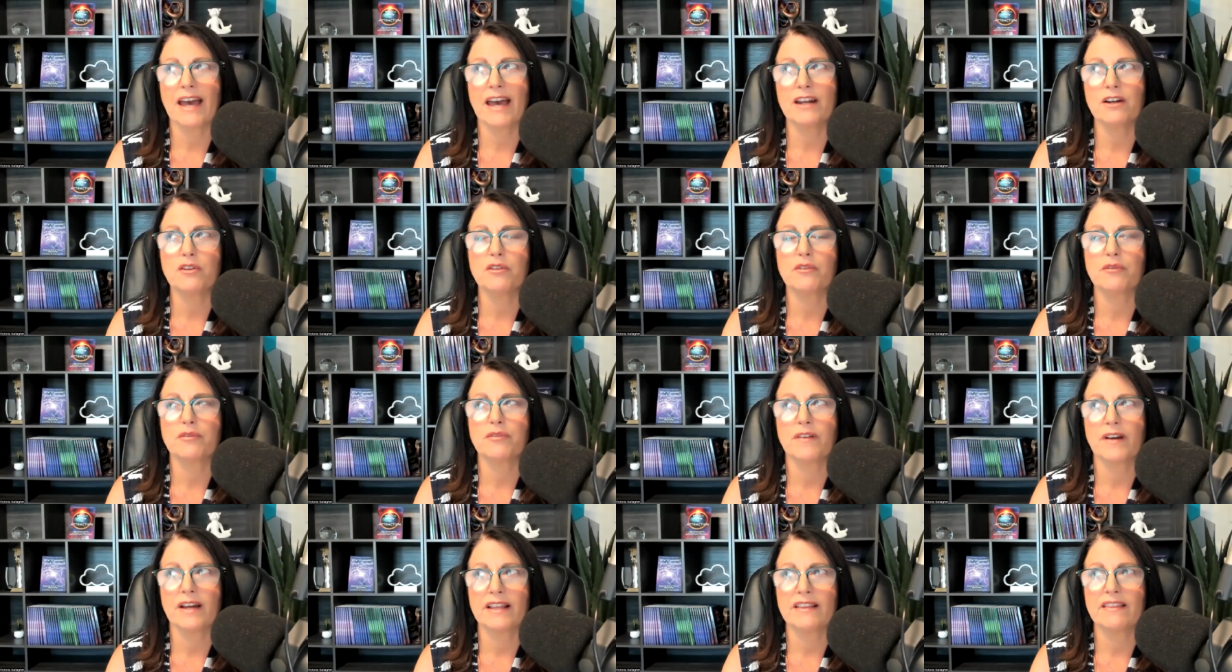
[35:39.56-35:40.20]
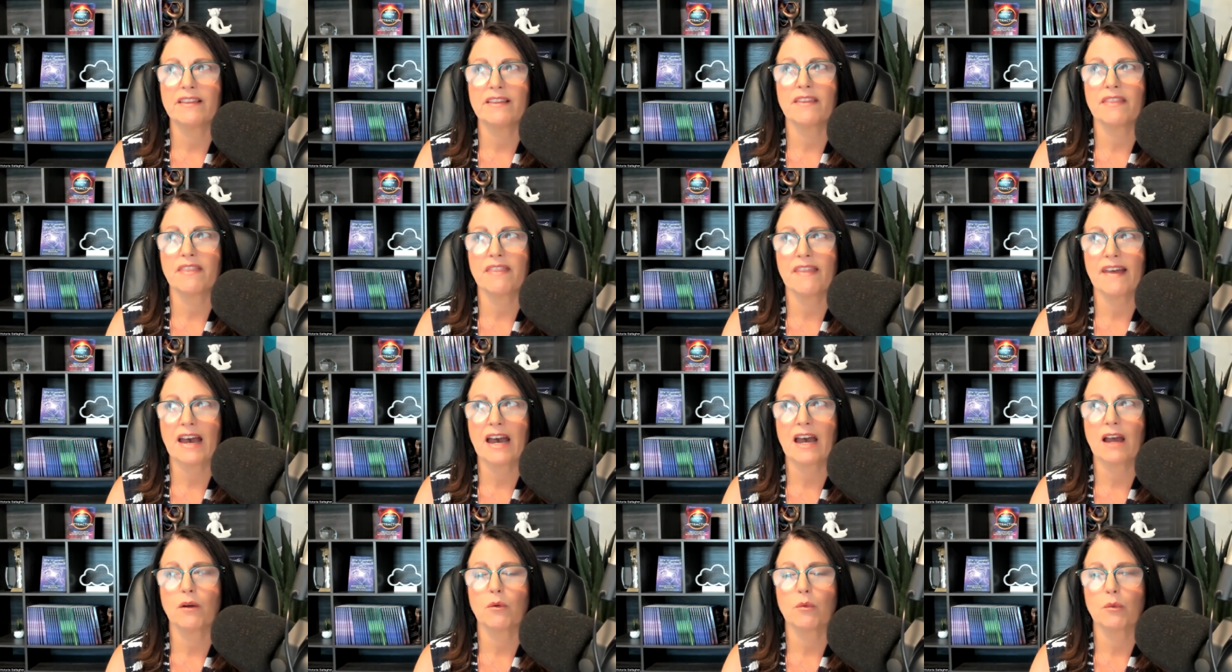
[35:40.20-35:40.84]
i don't find that
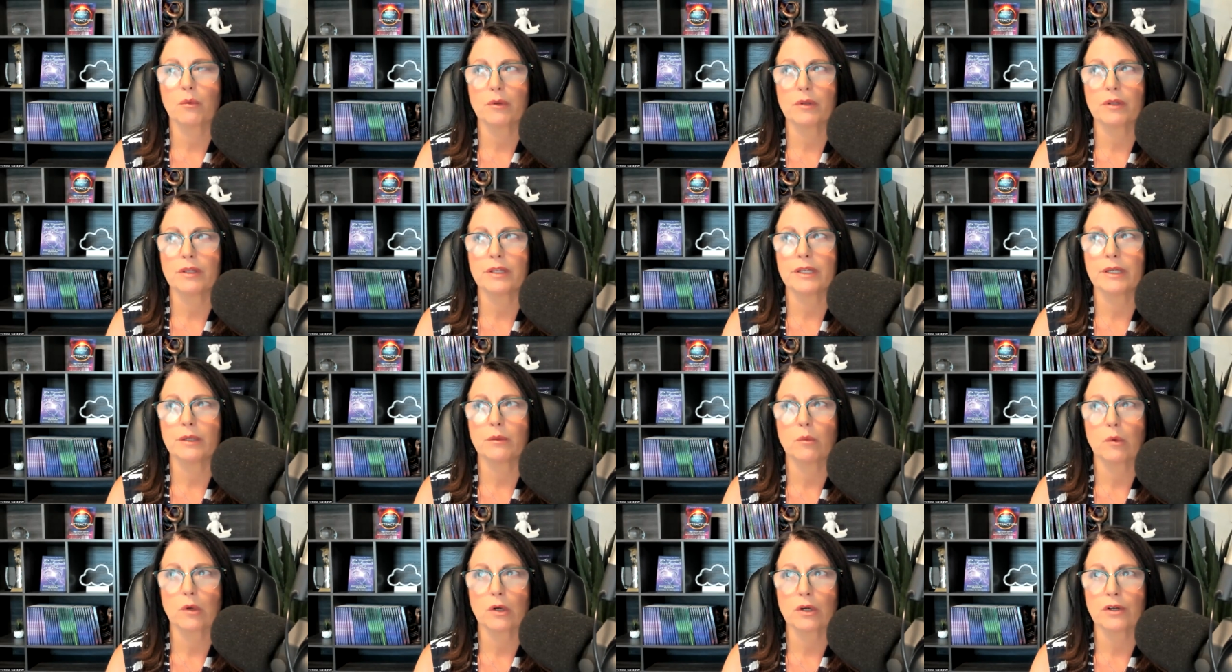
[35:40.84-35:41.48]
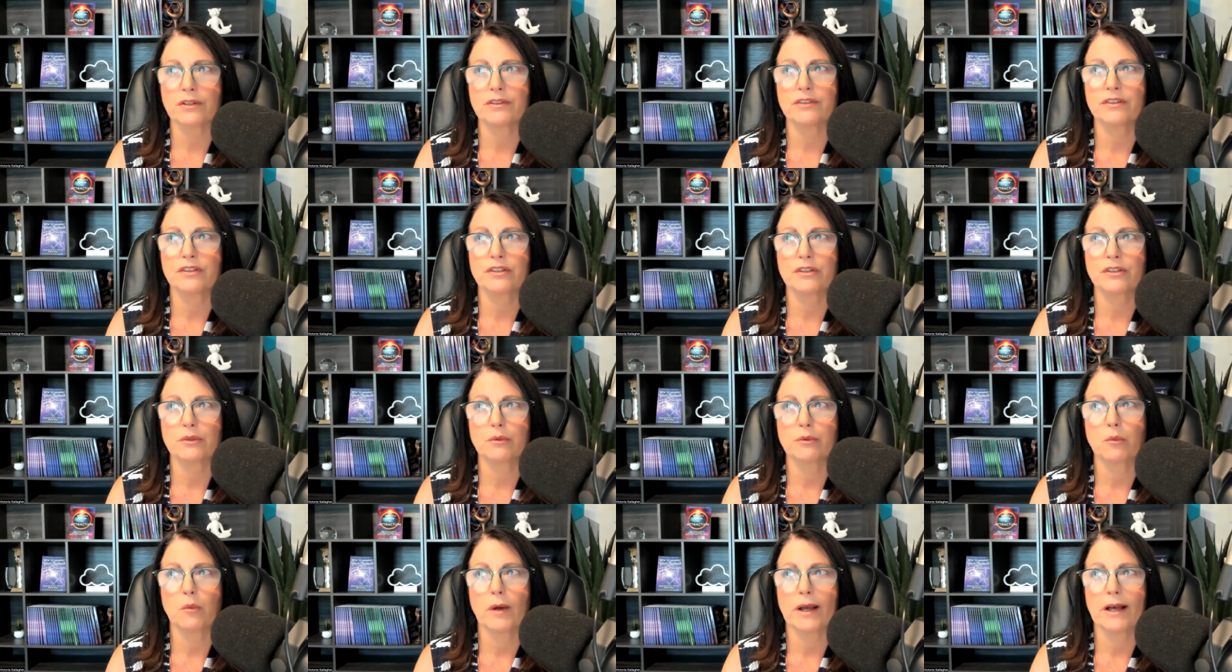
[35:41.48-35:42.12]
that really works
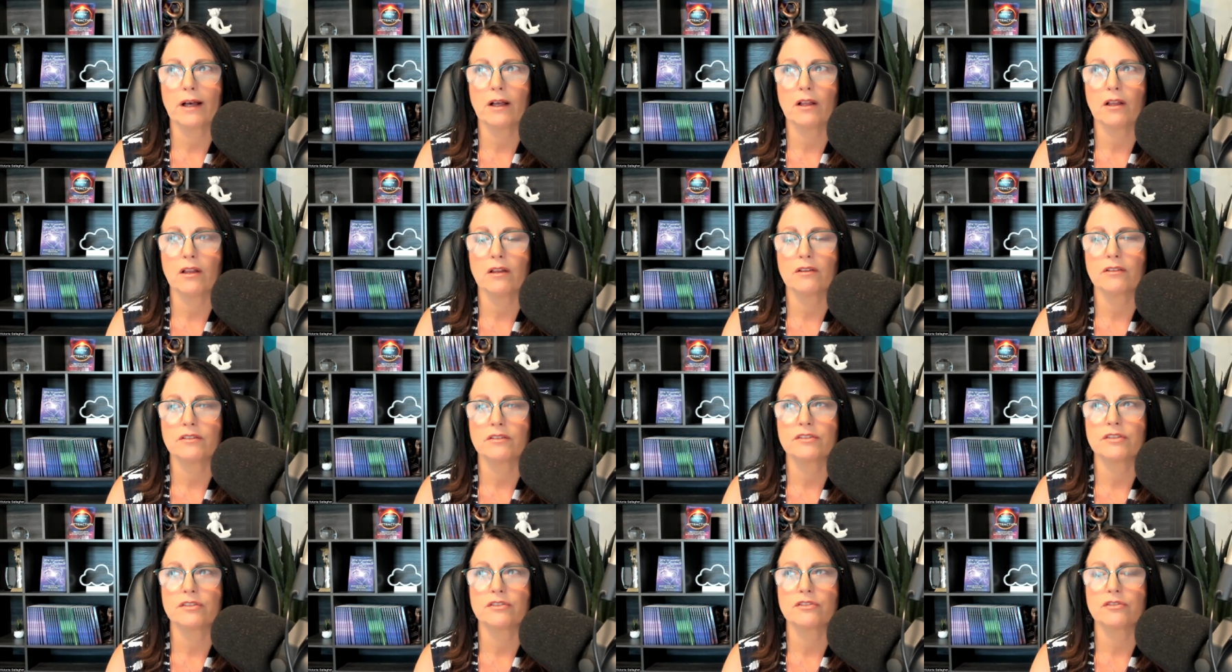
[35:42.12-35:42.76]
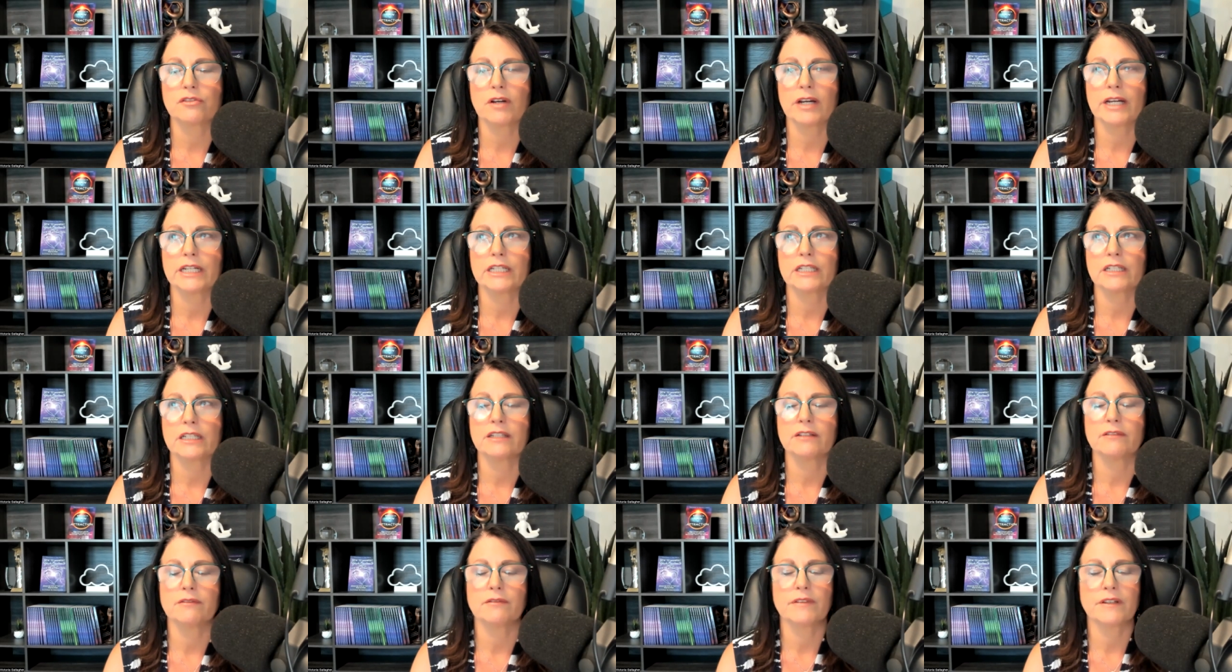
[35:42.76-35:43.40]
too well to try to
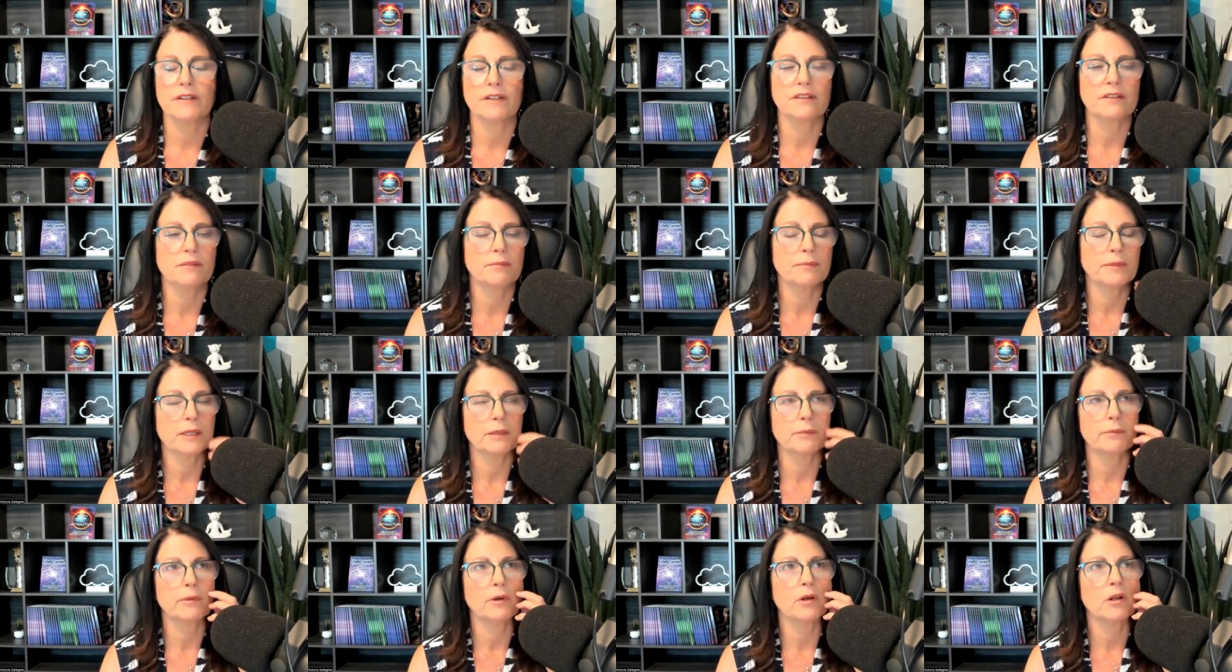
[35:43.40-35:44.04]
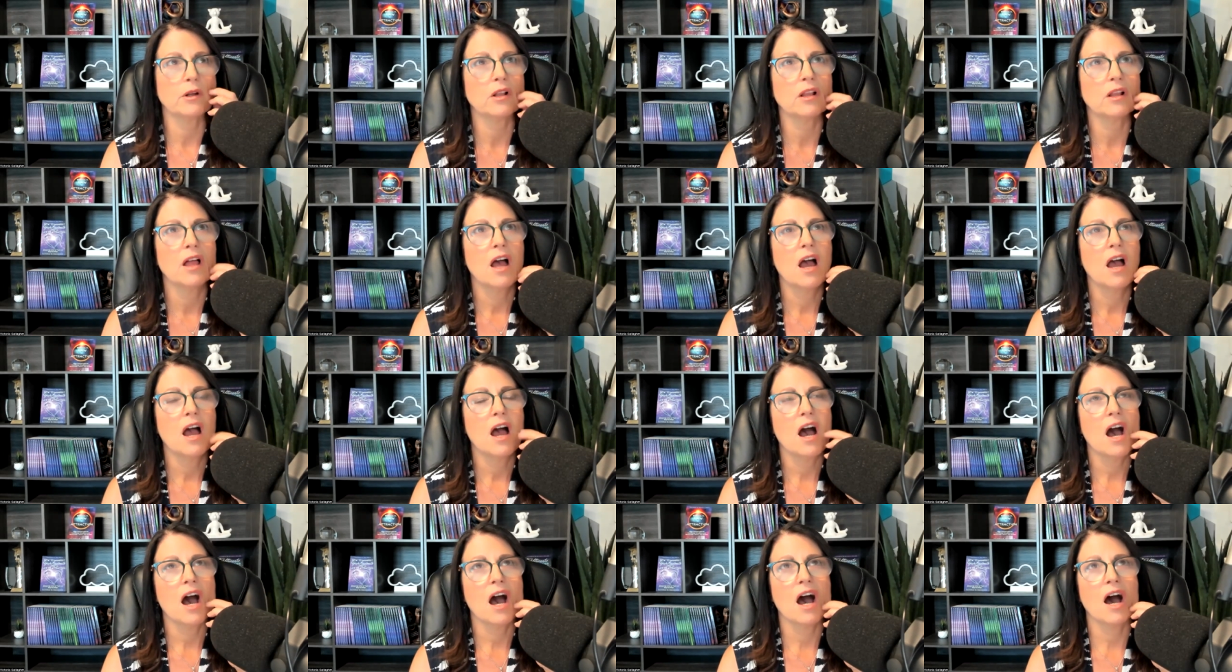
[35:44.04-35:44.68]
convince people
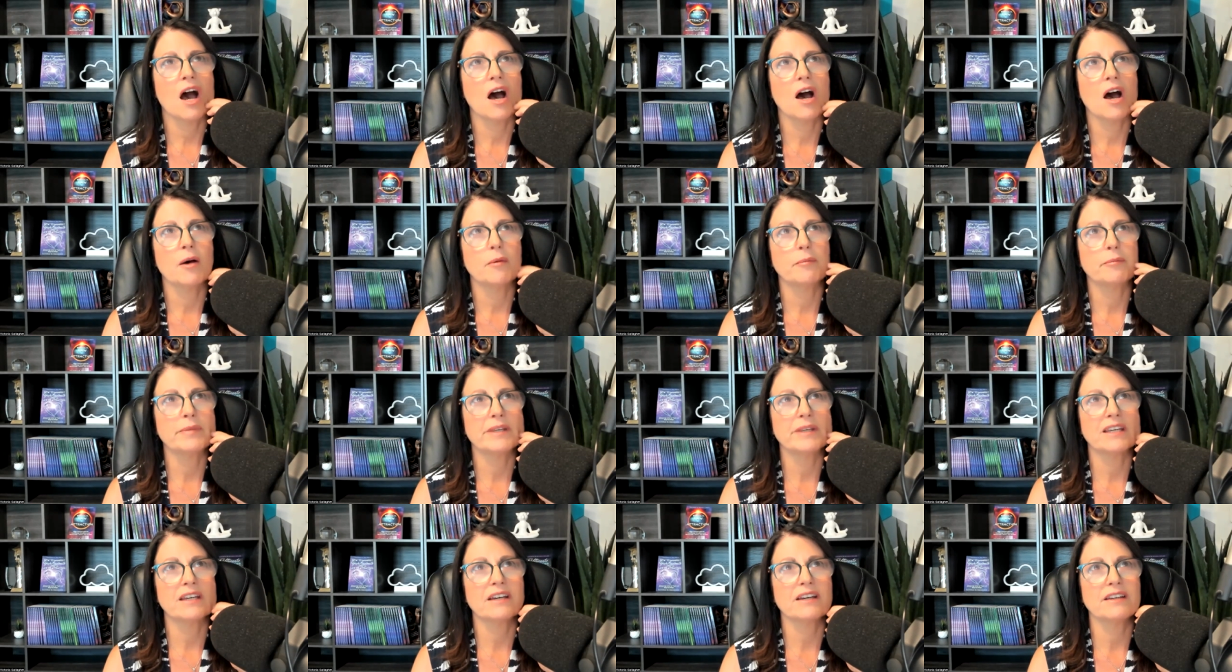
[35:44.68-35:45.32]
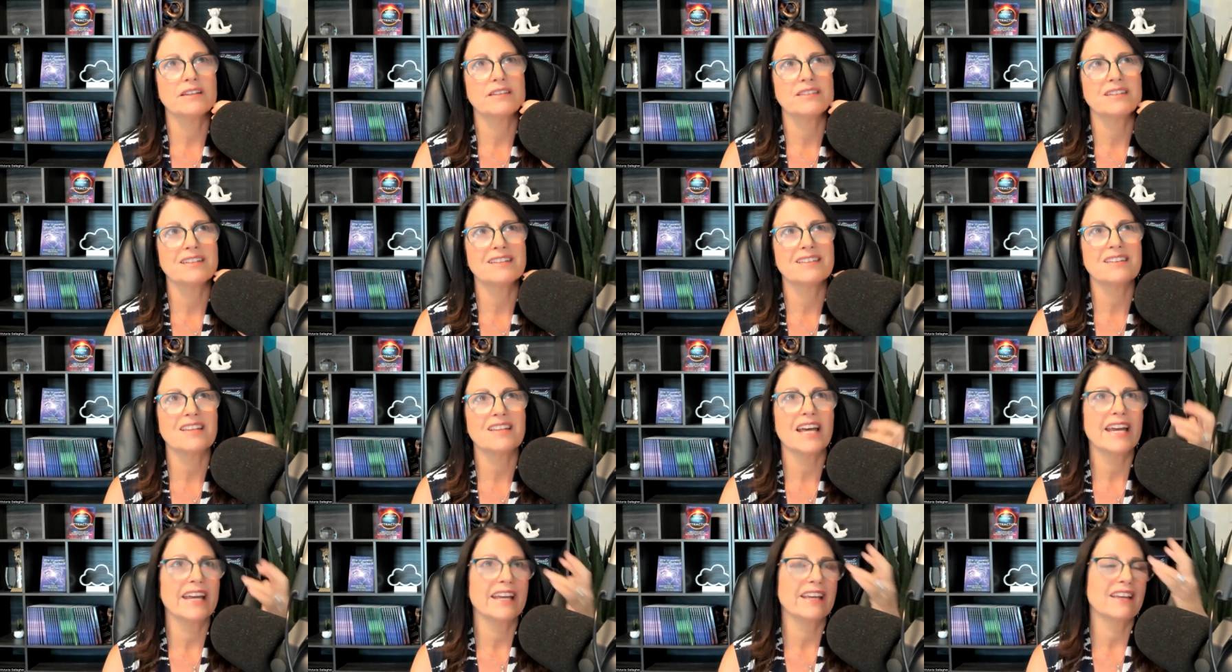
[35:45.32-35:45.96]
um, because it's
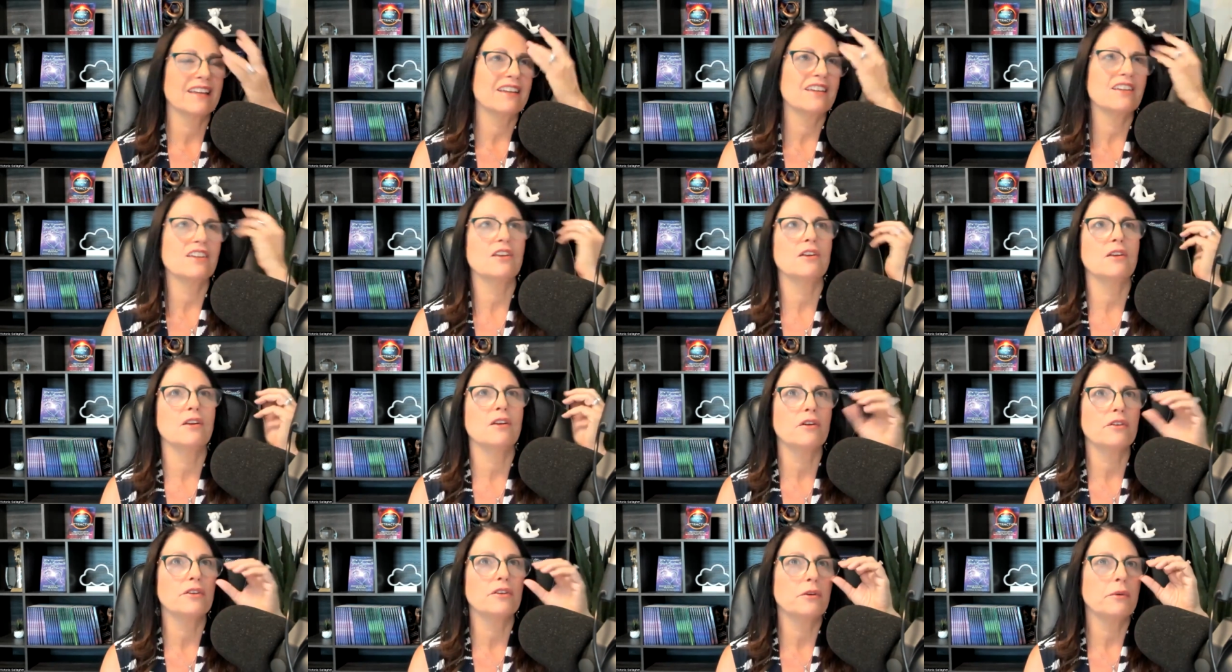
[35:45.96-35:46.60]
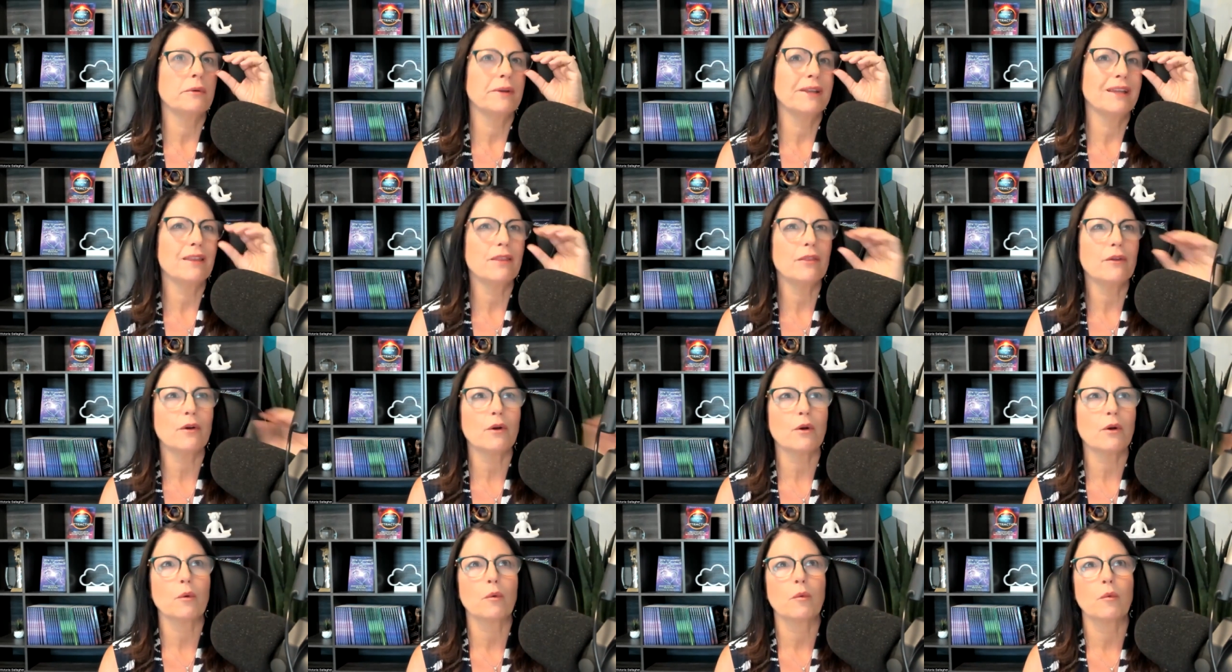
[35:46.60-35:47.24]
like you know you
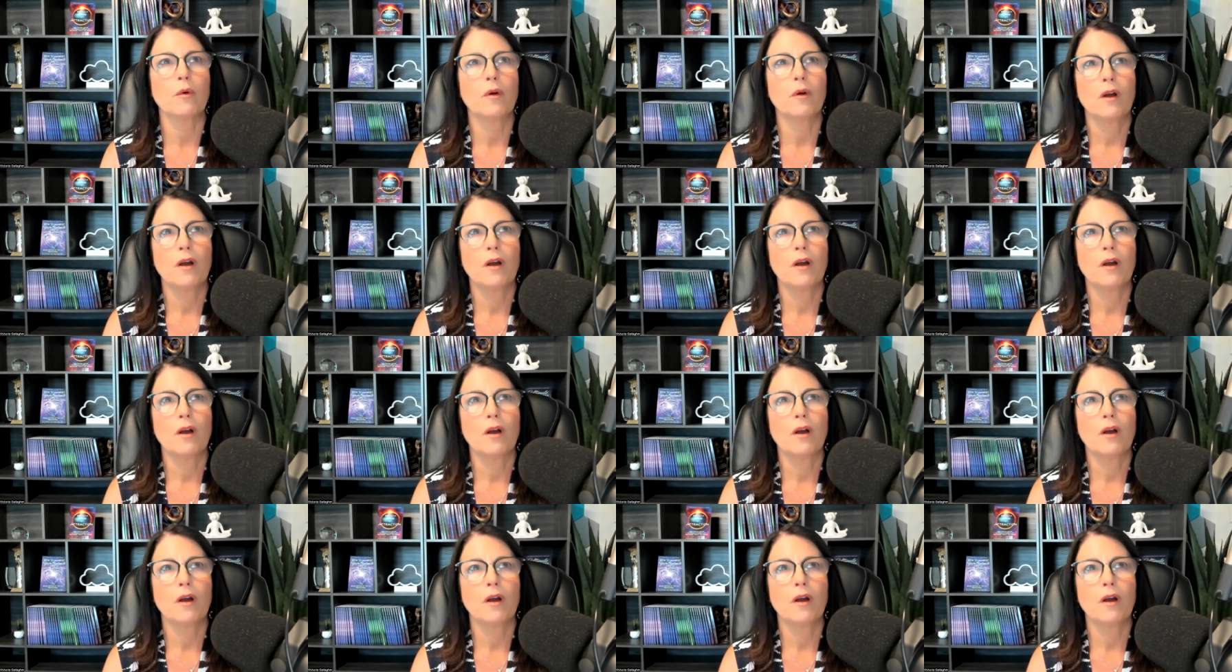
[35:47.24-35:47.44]
either